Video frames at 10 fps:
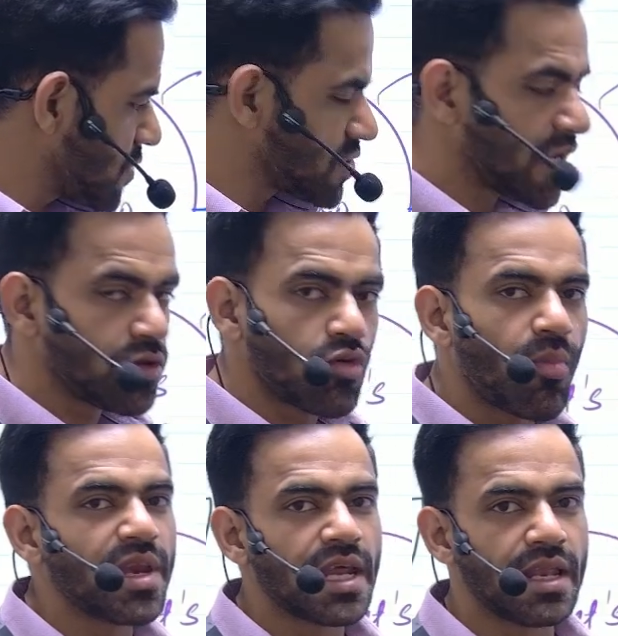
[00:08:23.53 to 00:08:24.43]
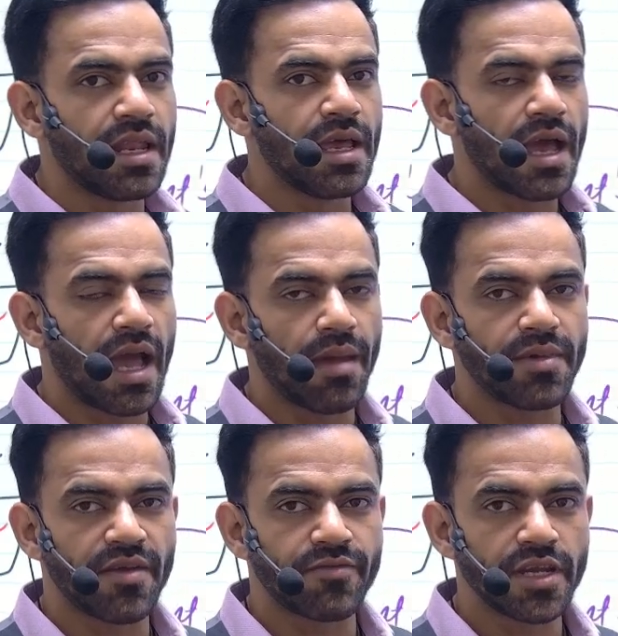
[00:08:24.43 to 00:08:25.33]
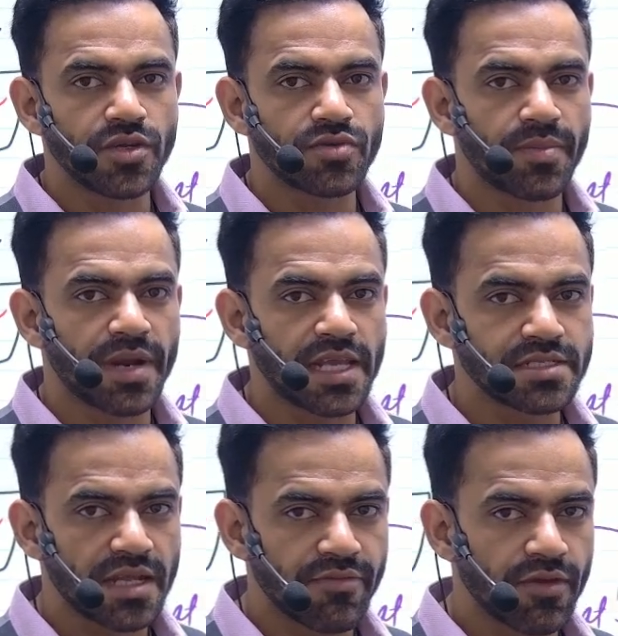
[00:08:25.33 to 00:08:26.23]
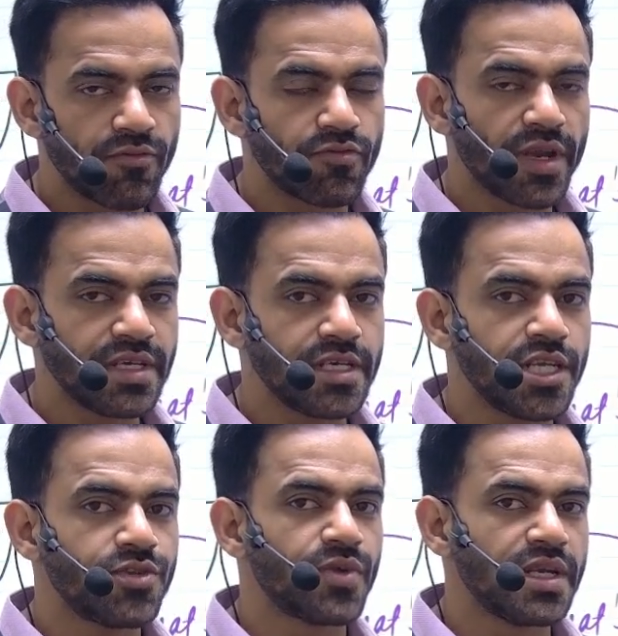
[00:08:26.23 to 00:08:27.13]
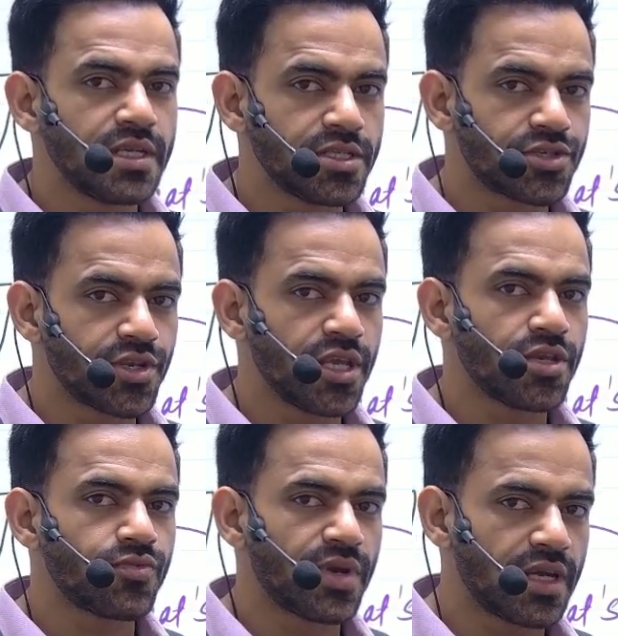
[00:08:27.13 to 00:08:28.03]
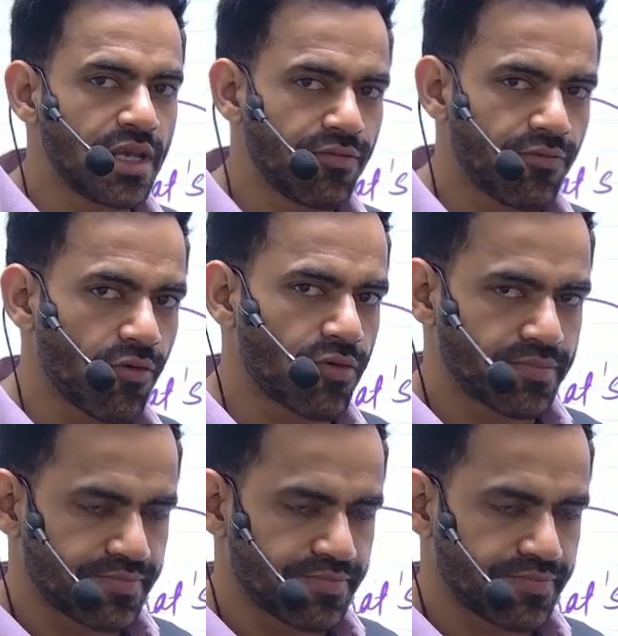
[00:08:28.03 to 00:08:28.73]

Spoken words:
say nominal, I am referring to the price level of 2023-24.